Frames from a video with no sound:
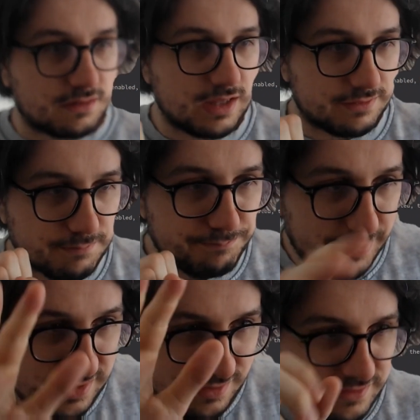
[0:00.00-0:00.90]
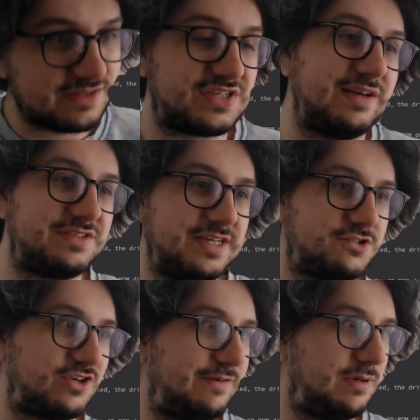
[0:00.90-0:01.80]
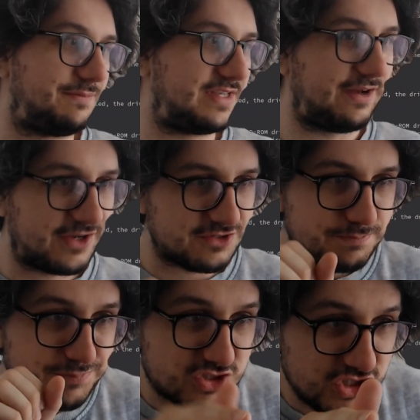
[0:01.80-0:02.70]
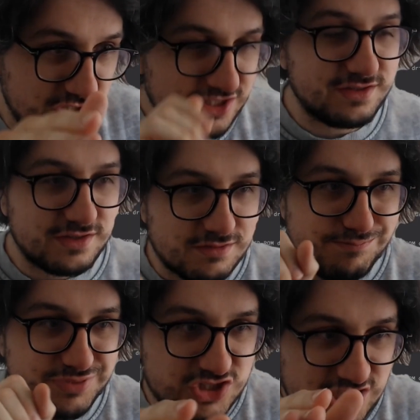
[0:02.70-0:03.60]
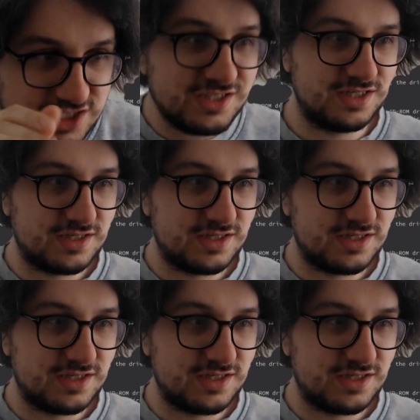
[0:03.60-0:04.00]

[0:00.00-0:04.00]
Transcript: And bing, the server's disk drive pops out. It goes, pching, pching.